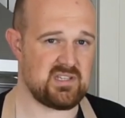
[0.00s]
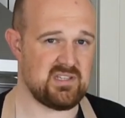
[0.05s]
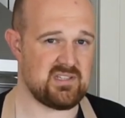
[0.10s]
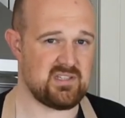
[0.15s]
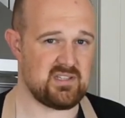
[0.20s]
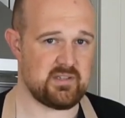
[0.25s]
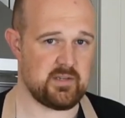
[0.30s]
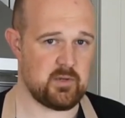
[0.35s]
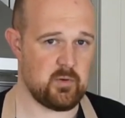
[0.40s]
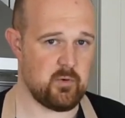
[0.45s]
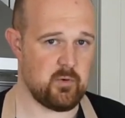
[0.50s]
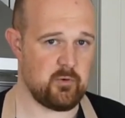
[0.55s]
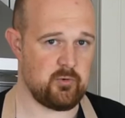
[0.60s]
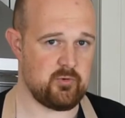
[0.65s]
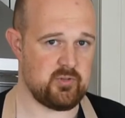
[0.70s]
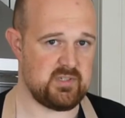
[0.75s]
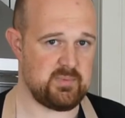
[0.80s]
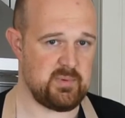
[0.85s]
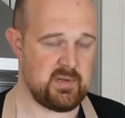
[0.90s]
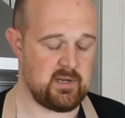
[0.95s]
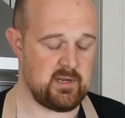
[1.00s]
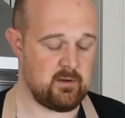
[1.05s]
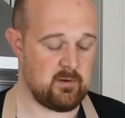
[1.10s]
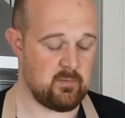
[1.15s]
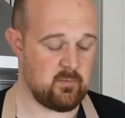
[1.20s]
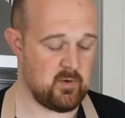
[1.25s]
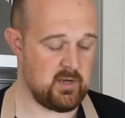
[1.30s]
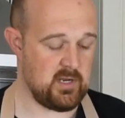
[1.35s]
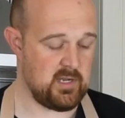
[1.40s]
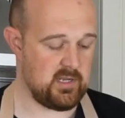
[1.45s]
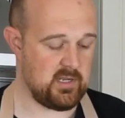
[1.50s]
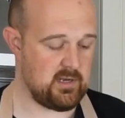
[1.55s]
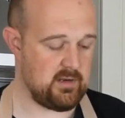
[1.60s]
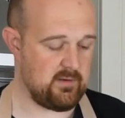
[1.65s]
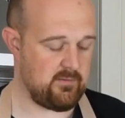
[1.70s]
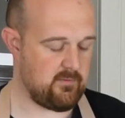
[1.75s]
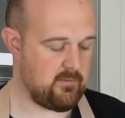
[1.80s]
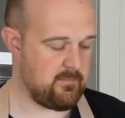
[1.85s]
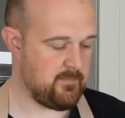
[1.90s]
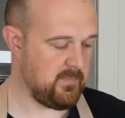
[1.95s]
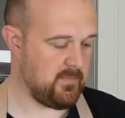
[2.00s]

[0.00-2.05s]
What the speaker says: to 200, depending on where you get it from.